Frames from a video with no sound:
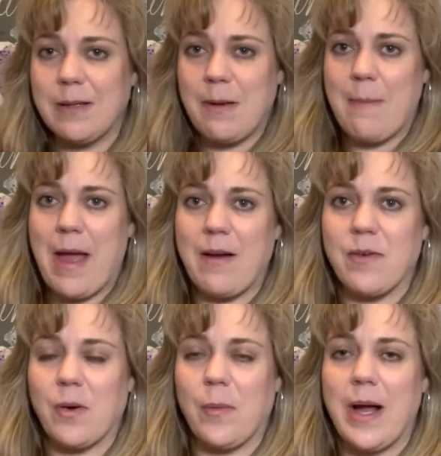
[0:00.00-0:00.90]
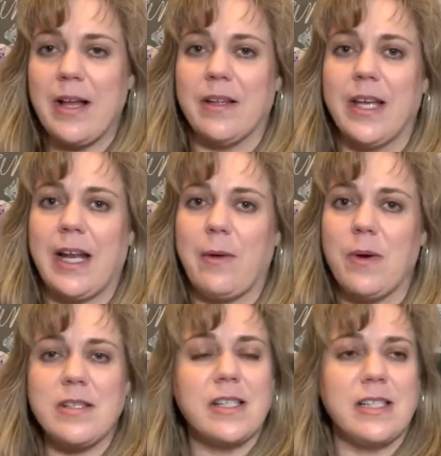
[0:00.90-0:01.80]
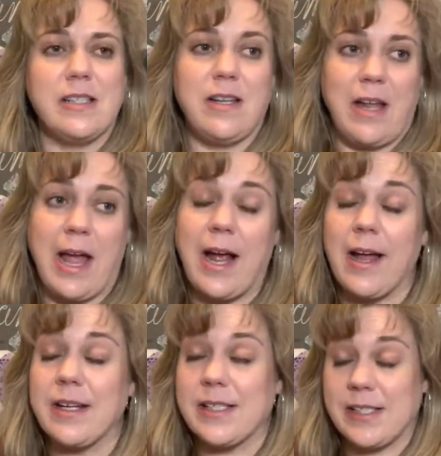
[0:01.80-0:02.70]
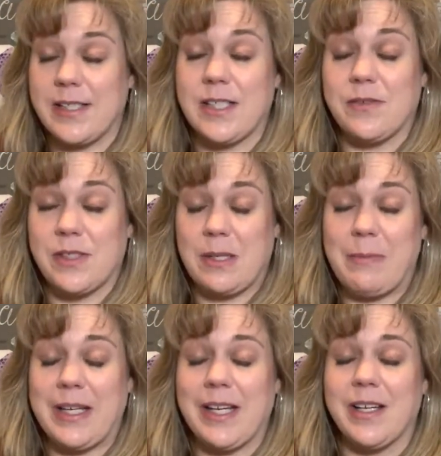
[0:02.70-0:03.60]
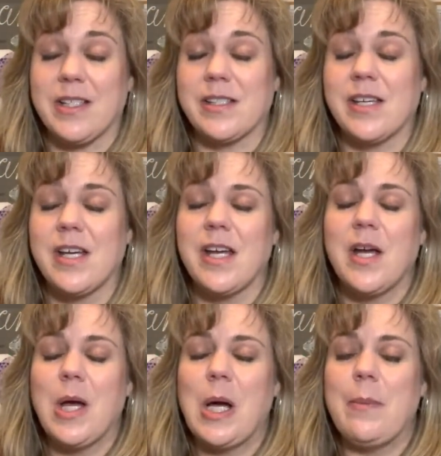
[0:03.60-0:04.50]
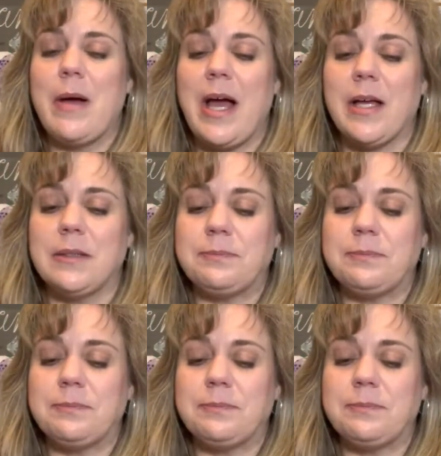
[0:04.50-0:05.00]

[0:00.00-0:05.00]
in my bag for a while, and I got it to stitch for somebody else. But